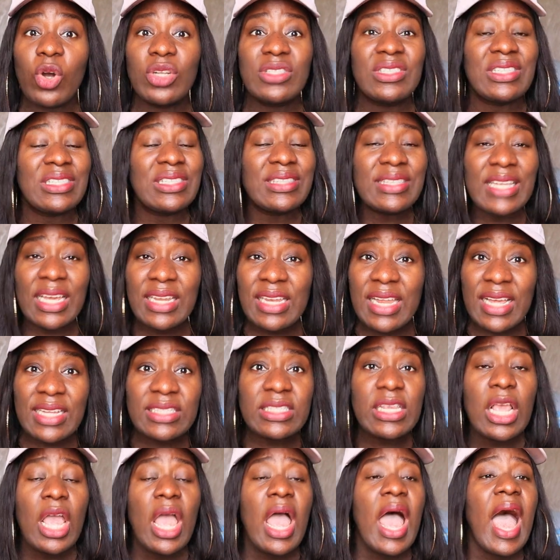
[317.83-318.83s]
on the
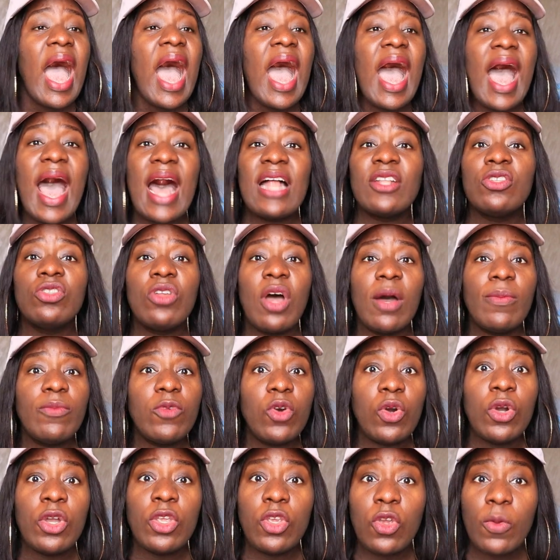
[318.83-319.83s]
internet, are
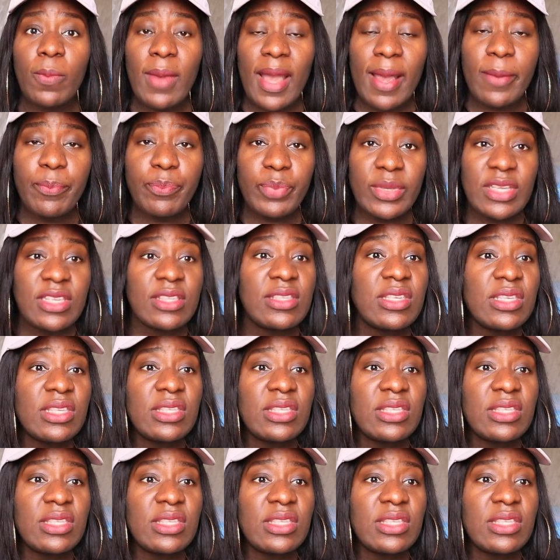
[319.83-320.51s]
normal human beings.